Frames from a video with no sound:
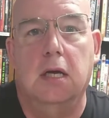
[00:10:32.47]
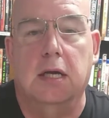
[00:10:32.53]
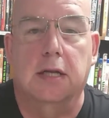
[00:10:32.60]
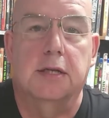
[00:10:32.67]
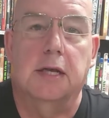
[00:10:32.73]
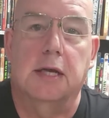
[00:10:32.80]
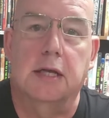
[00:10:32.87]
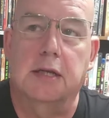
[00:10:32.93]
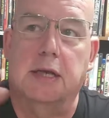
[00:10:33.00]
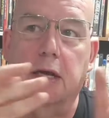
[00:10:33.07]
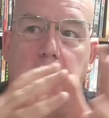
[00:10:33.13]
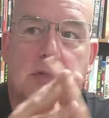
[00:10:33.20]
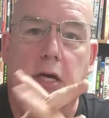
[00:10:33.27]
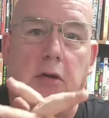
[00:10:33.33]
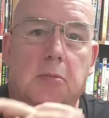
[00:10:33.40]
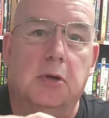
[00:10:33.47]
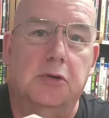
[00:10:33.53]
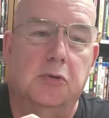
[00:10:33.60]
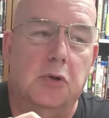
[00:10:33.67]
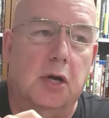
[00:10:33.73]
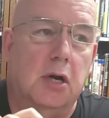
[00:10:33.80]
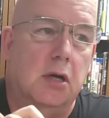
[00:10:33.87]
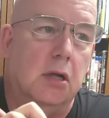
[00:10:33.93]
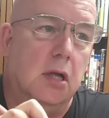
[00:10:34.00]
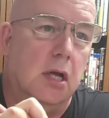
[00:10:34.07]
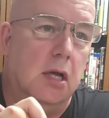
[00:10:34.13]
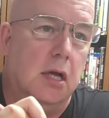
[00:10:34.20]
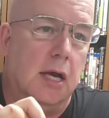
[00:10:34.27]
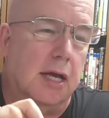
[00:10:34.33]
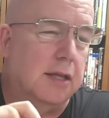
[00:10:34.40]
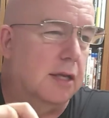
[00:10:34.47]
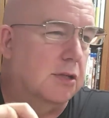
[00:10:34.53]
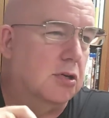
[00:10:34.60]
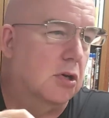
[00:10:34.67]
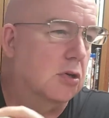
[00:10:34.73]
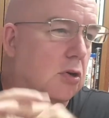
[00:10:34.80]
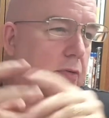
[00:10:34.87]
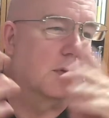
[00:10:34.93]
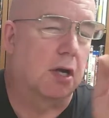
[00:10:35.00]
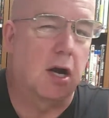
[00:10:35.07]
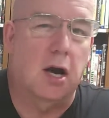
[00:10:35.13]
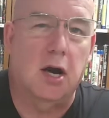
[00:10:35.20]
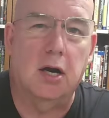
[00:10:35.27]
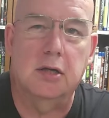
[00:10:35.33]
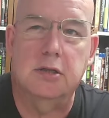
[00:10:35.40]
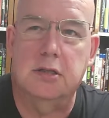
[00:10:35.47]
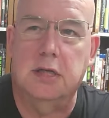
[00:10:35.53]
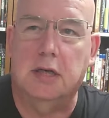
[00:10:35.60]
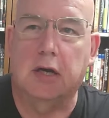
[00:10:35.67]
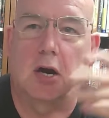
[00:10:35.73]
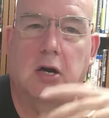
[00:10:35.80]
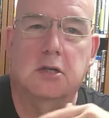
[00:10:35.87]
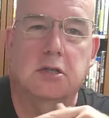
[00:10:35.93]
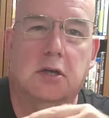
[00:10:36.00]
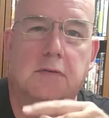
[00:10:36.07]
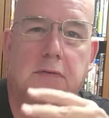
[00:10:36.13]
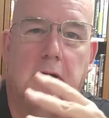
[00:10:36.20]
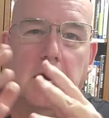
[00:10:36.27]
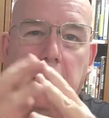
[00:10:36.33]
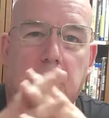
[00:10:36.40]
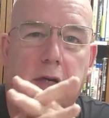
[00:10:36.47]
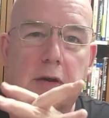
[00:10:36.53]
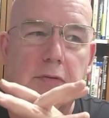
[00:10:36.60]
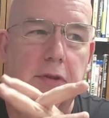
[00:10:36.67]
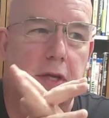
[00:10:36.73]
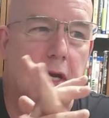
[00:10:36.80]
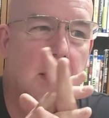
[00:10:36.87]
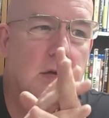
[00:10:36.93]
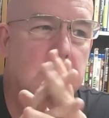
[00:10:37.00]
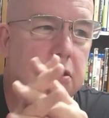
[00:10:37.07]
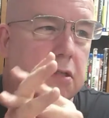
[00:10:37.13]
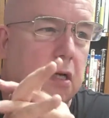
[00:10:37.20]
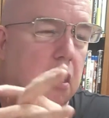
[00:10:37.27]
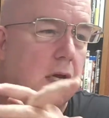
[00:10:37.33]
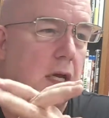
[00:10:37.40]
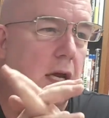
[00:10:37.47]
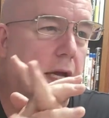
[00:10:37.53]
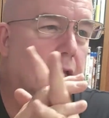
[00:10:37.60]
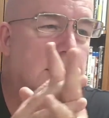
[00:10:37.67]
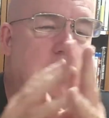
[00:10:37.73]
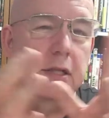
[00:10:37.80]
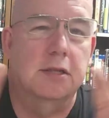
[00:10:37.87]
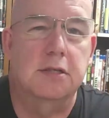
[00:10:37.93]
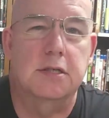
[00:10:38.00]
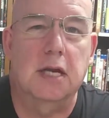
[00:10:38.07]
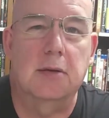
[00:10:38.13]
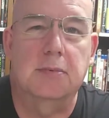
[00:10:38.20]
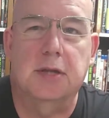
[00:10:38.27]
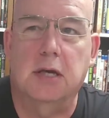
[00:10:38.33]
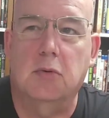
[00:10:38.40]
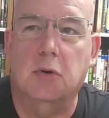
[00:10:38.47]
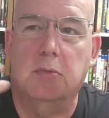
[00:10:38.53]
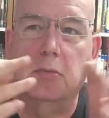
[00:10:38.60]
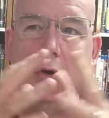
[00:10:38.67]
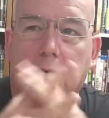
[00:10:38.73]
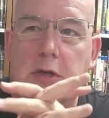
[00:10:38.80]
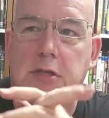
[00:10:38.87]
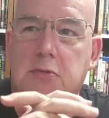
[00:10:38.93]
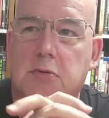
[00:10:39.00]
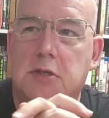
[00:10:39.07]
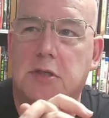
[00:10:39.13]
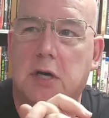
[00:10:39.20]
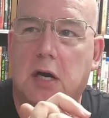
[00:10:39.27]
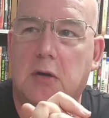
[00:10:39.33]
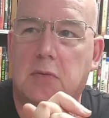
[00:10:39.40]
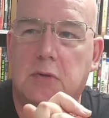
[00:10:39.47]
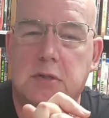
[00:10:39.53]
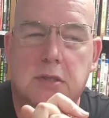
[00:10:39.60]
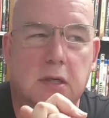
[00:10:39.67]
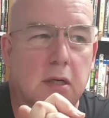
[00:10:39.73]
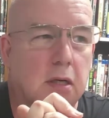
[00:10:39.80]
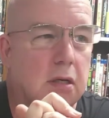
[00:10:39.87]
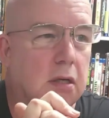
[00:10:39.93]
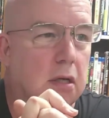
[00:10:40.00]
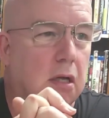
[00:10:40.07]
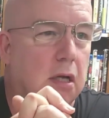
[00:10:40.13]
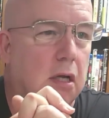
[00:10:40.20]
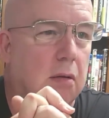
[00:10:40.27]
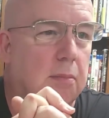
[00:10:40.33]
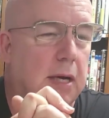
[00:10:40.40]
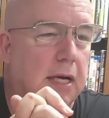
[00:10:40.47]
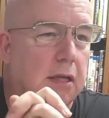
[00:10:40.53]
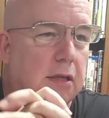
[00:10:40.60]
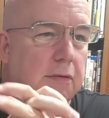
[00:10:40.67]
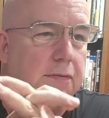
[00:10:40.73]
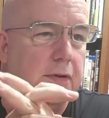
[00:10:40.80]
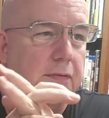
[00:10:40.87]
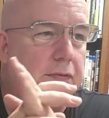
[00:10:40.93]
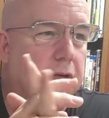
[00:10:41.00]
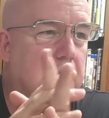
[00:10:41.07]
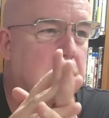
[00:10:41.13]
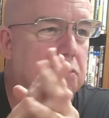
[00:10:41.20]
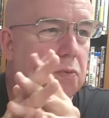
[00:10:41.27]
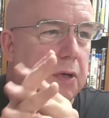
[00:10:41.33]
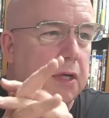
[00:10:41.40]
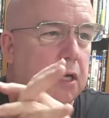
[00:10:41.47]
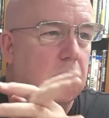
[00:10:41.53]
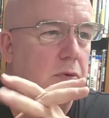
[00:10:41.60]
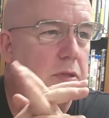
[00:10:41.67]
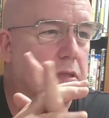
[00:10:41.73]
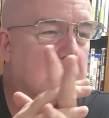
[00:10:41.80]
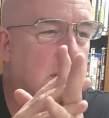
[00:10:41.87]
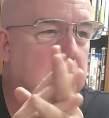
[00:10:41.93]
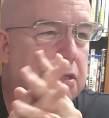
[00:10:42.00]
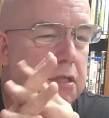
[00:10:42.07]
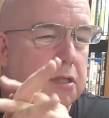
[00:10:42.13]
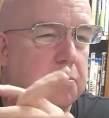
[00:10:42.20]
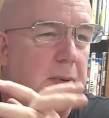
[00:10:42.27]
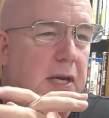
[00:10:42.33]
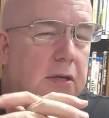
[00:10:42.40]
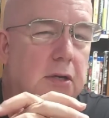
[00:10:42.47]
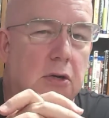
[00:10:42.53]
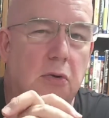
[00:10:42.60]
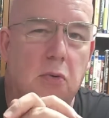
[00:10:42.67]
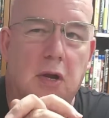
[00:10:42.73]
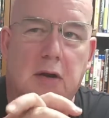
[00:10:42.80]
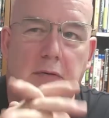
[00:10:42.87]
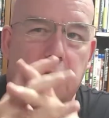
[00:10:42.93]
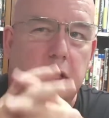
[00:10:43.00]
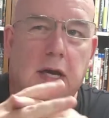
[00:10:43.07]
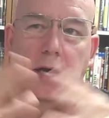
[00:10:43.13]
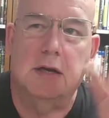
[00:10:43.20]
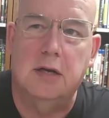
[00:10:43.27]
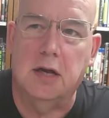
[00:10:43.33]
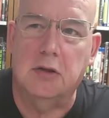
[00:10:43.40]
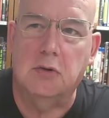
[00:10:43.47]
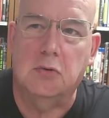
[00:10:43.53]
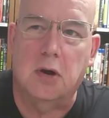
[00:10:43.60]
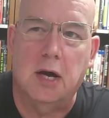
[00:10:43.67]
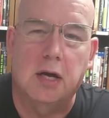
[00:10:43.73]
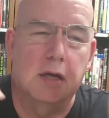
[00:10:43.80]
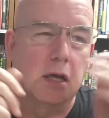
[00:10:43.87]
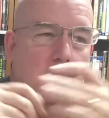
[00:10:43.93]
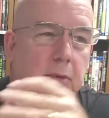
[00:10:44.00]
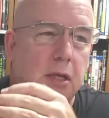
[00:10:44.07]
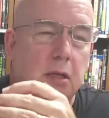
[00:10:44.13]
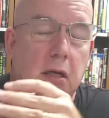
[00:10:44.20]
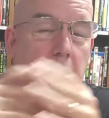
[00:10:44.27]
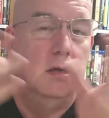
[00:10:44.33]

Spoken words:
in downtown Montreal, and they turned over cars, set cars on fire, and everything else. And they did the same thing when Maurice Richard was back in the 50s when he was suspended or whatever. They had another riot. I mean,